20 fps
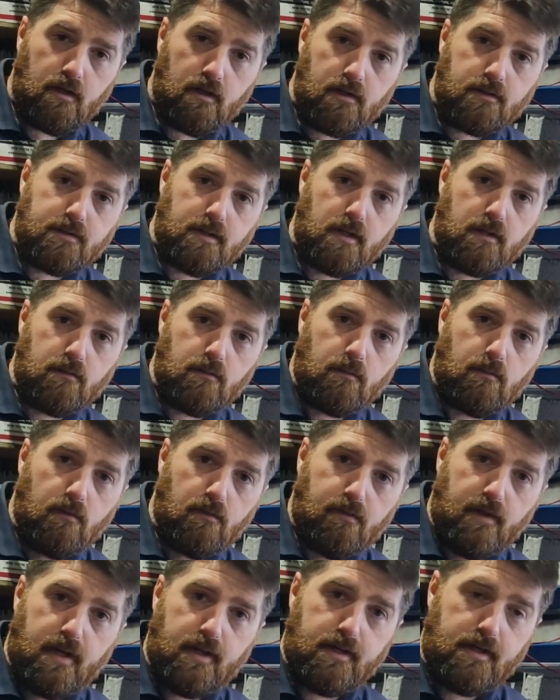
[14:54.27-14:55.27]
So
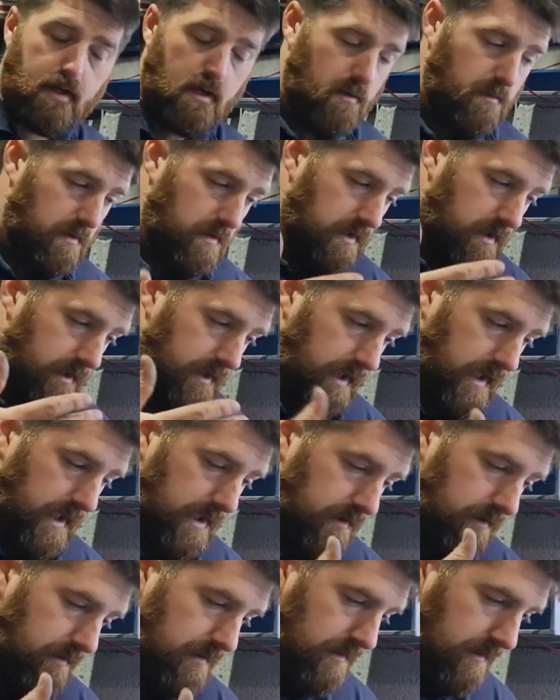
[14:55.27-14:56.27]
there you go, again,